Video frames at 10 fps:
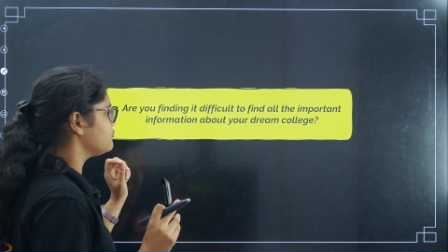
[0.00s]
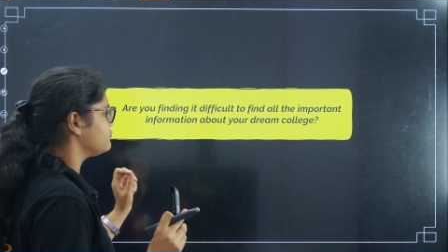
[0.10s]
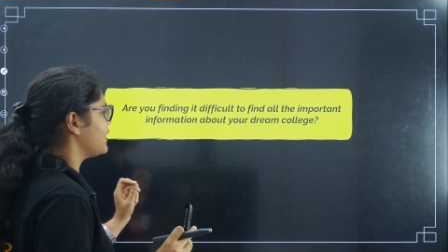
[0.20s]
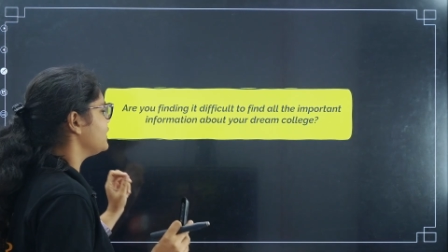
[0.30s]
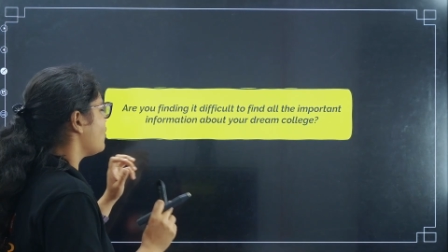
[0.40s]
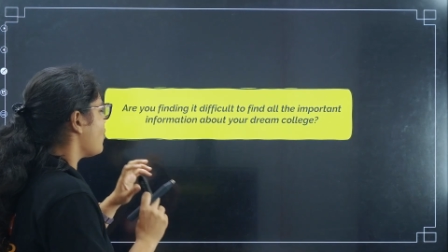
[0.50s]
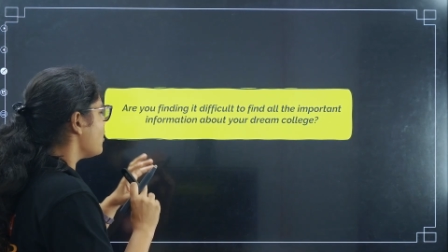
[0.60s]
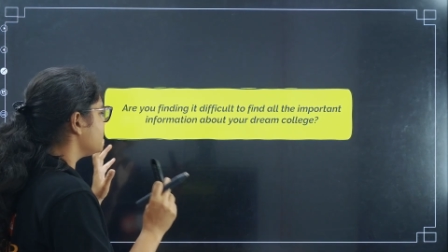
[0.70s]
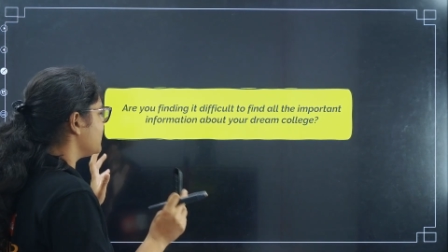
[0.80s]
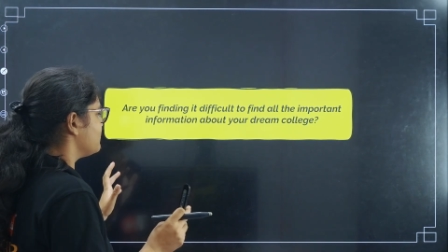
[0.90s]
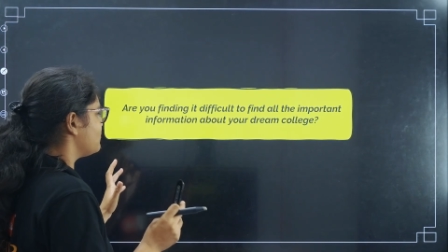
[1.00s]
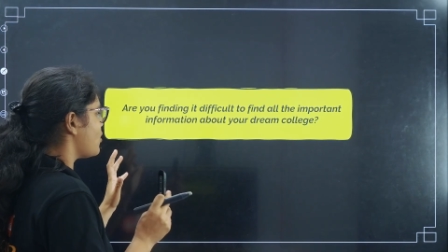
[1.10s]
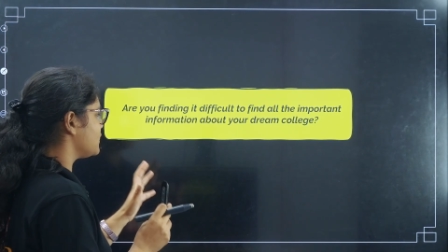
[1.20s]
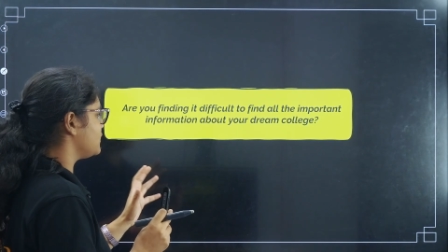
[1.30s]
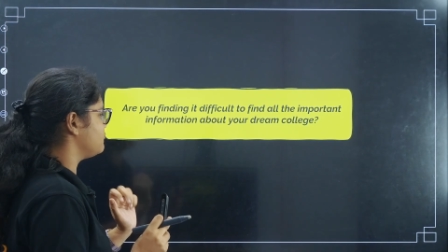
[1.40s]
to find all the
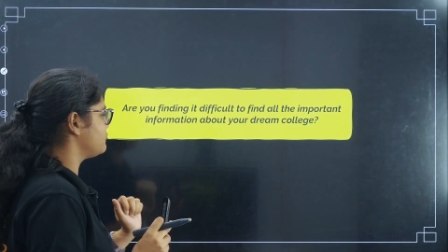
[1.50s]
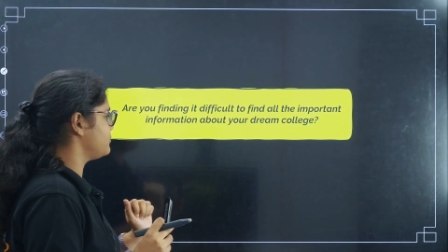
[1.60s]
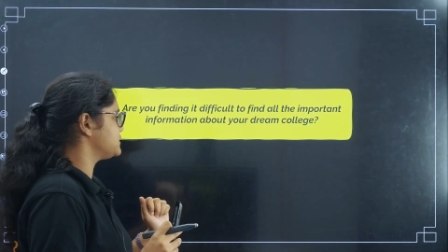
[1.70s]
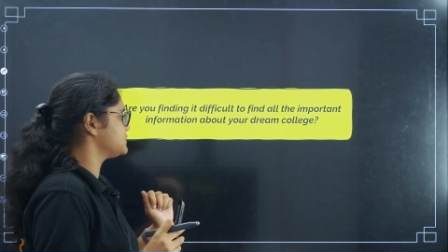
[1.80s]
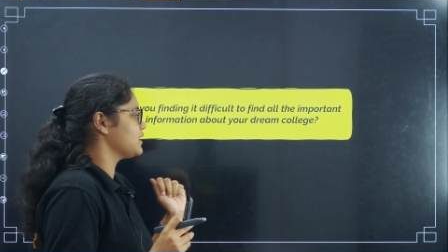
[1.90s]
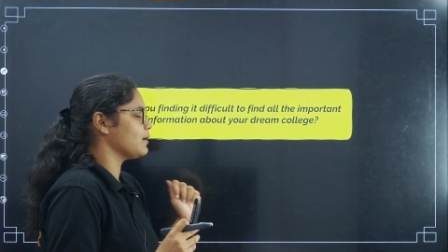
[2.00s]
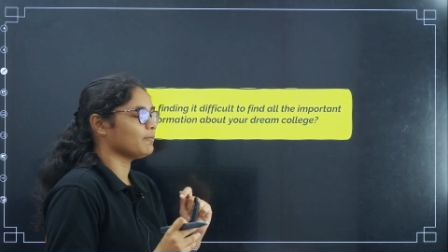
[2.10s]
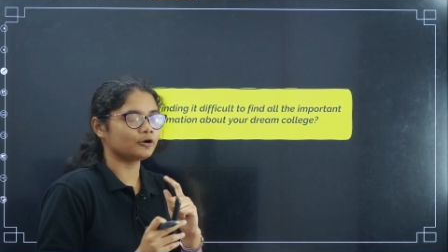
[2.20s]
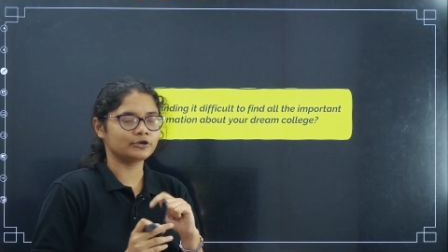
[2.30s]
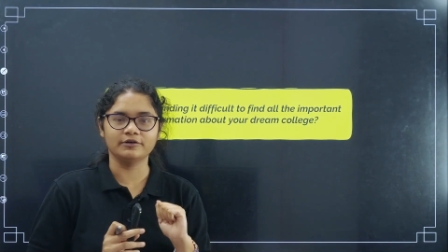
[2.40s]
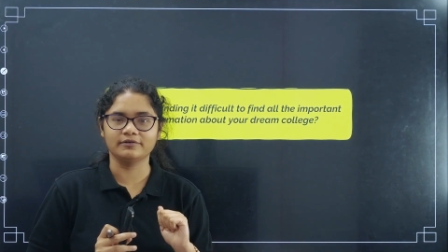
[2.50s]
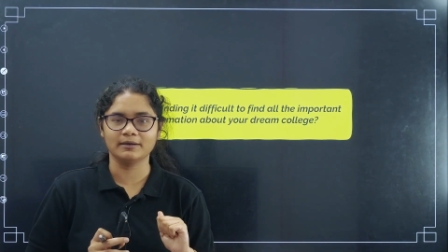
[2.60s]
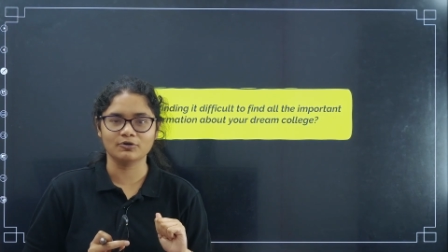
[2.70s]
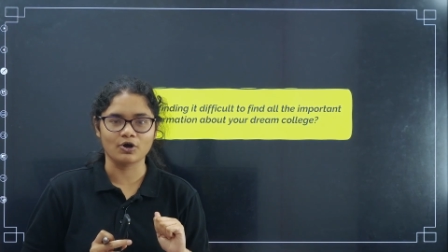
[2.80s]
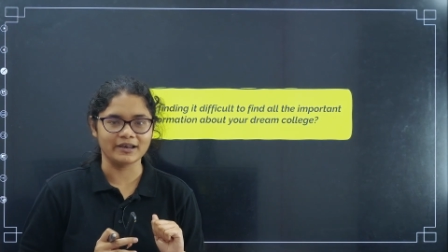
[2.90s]
important information about your
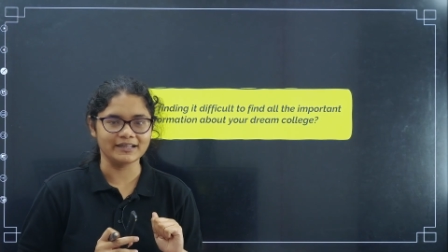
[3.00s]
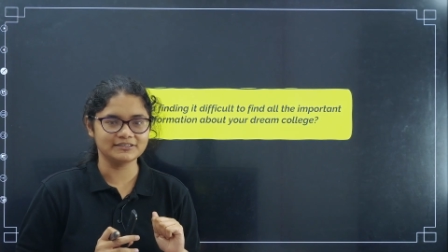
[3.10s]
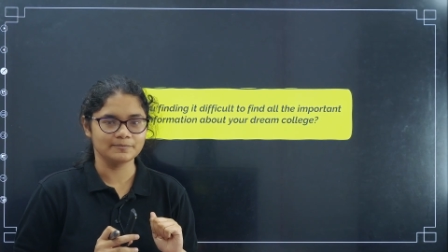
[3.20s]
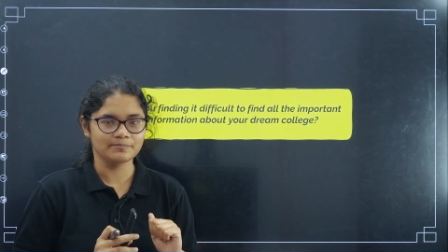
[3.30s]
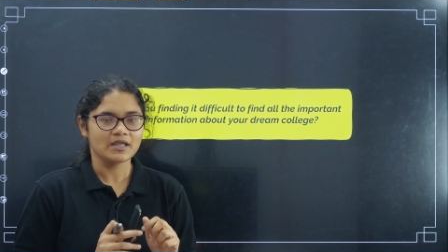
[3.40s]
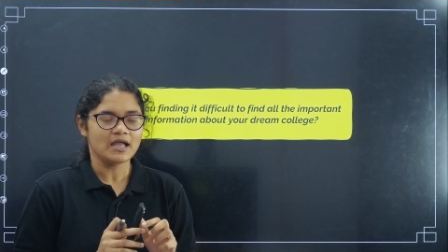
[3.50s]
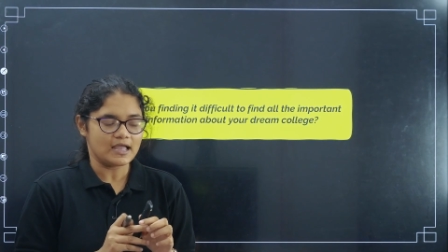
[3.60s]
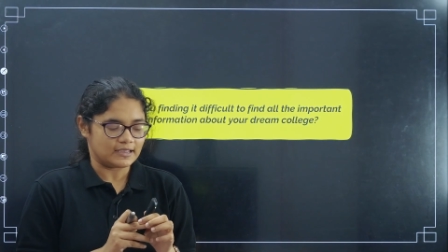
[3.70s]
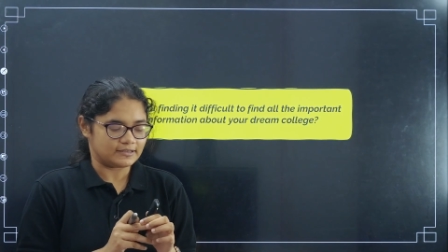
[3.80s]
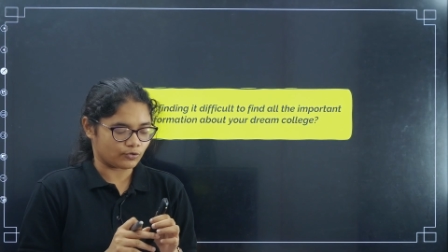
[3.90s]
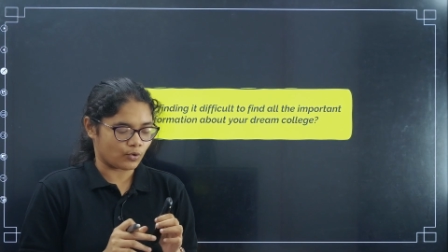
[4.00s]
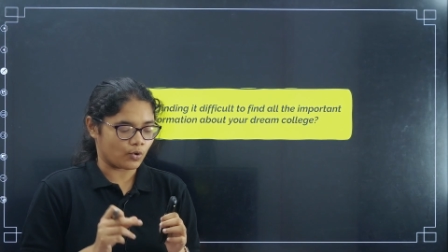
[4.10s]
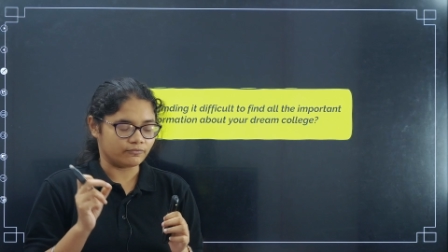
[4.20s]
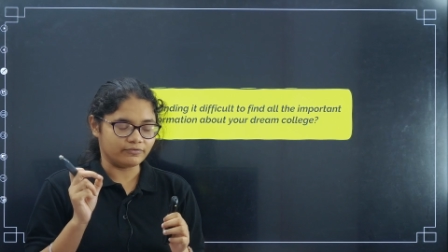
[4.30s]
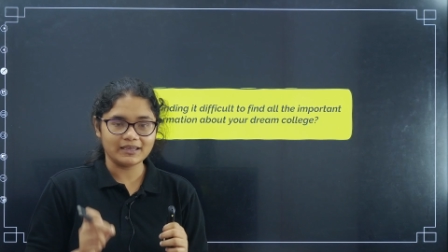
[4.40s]
dream college?
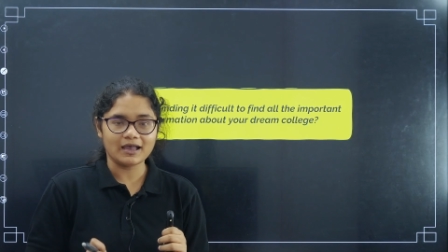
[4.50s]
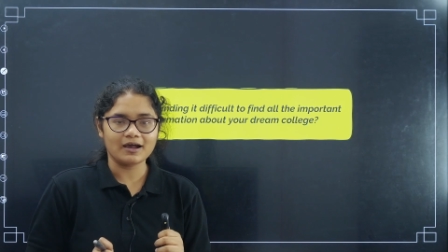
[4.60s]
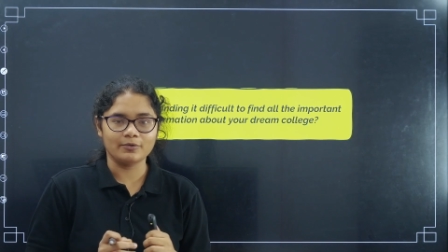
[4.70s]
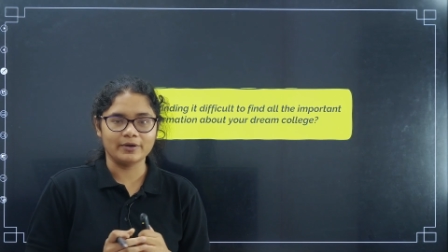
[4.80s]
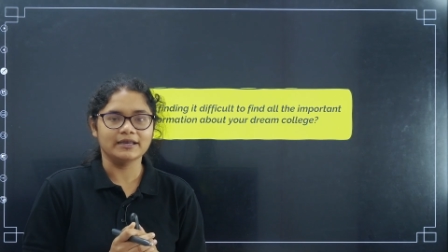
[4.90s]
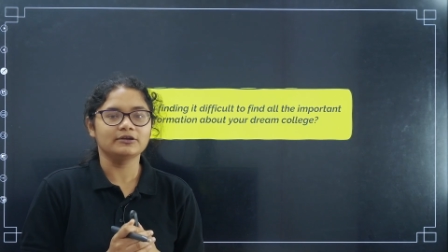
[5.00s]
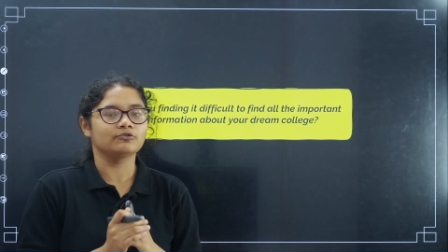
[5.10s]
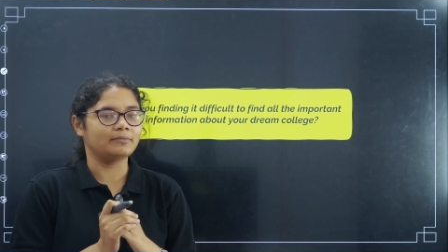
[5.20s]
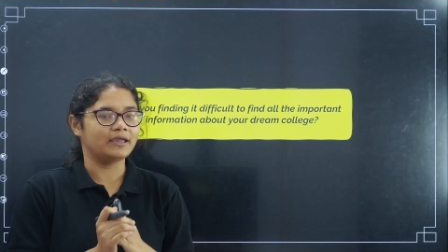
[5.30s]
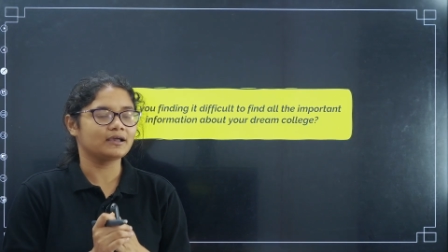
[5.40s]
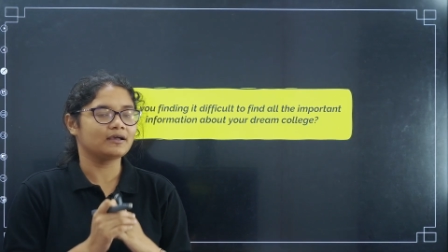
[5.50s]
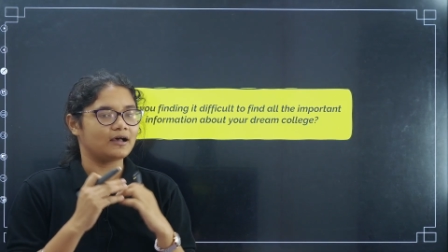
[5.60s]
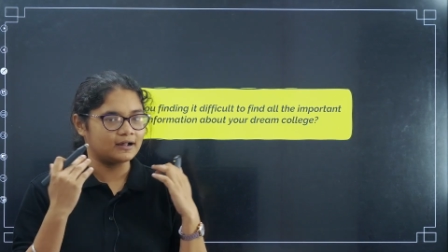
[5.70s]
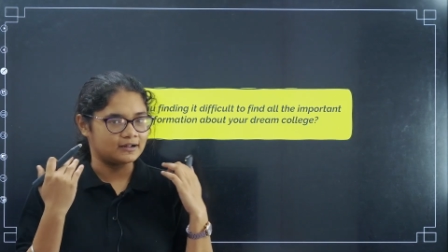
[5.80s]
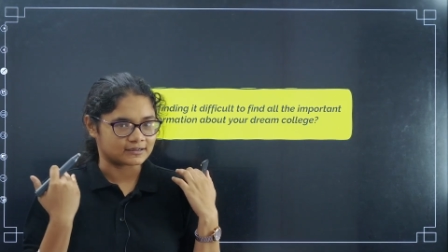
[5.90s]
So we are going to make
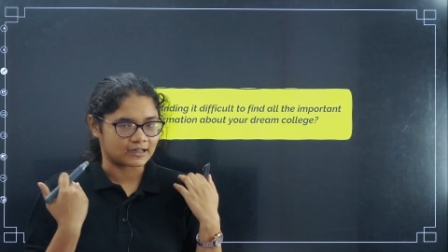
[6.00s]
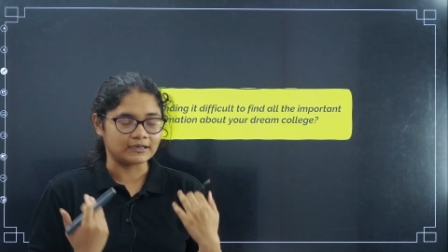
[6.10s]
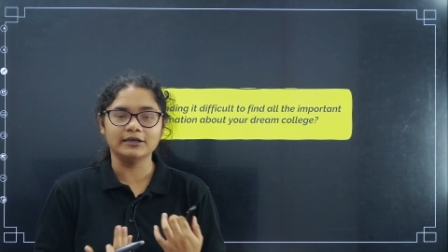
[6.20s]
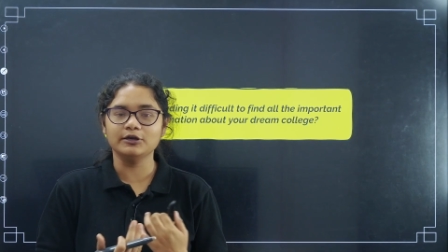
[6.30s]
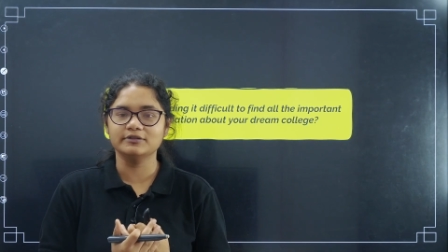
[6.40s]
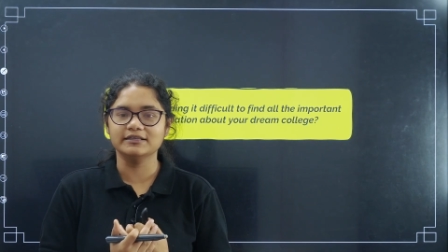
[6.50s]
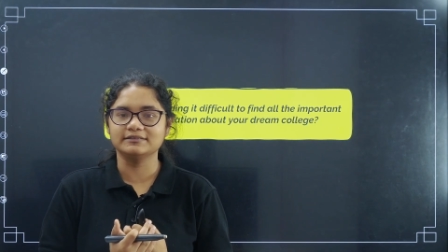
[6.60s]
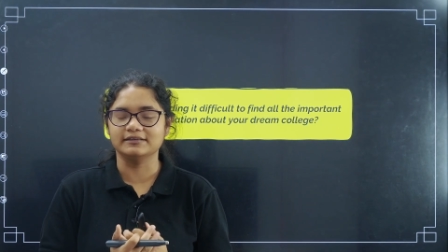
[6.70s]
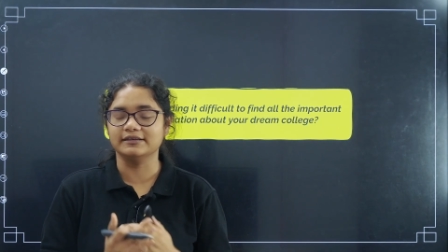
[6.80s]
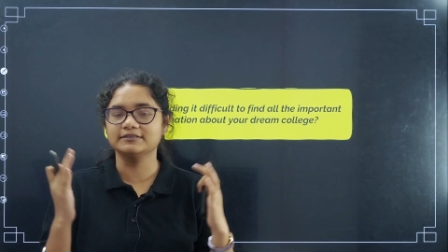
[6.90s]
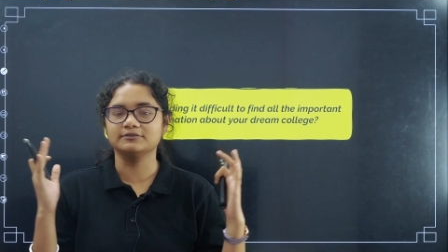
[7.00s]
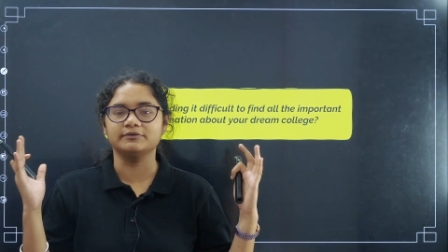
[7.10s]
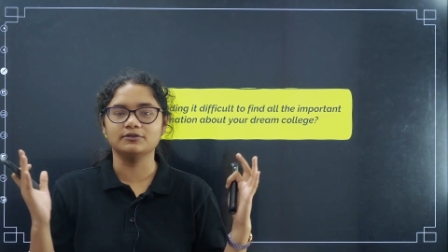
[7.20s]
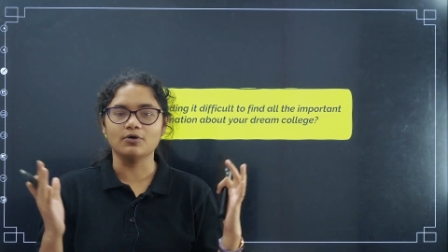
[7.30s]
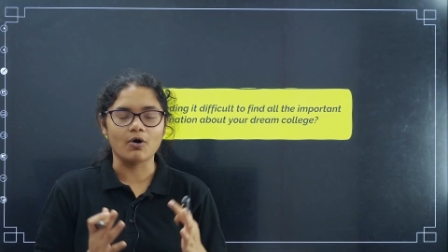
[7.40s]
uh, continue this series
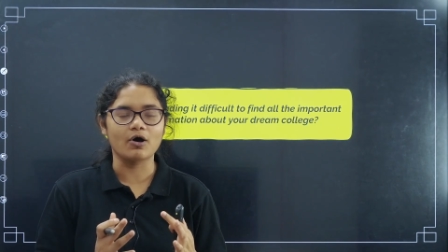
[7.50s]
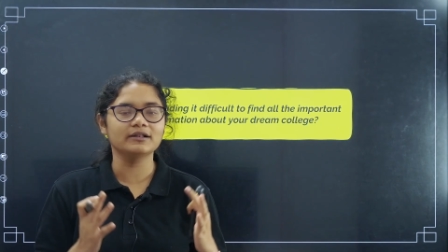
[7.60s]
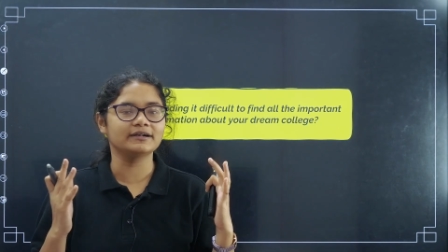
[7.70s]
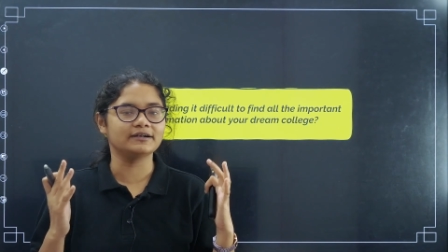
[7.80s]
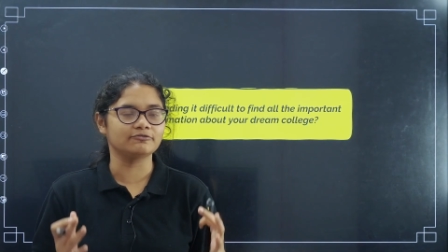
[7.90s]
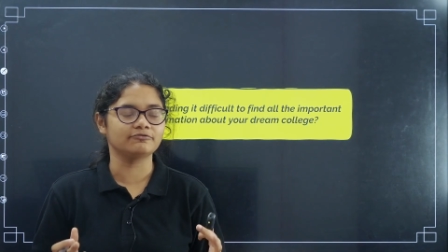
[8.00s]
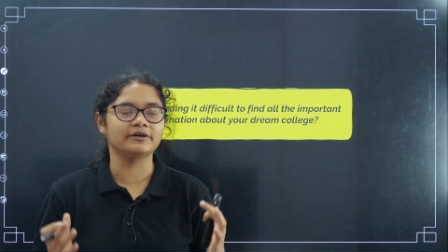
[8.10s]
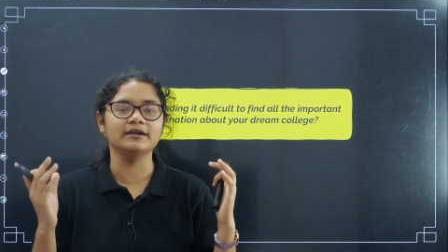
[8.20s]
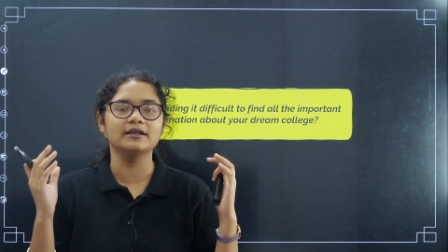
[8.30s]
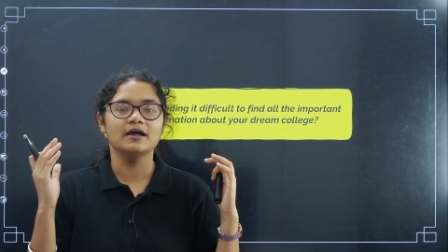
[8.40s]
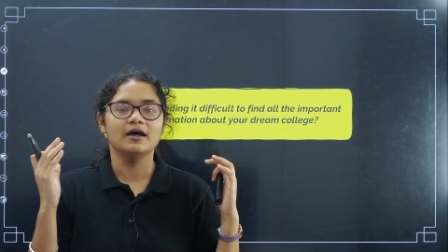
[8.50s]
with all the different